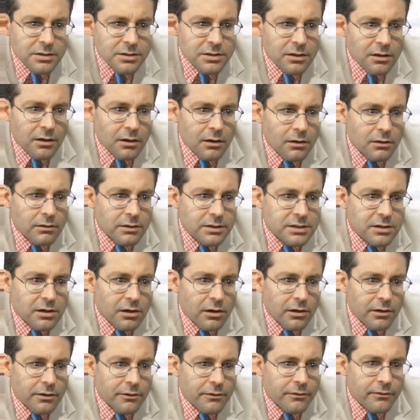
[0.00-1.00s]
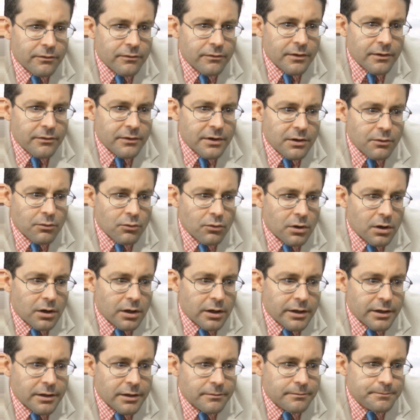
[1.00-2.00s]
so let's call it
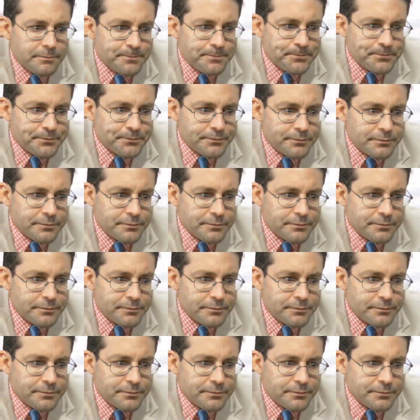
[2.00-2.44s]
51,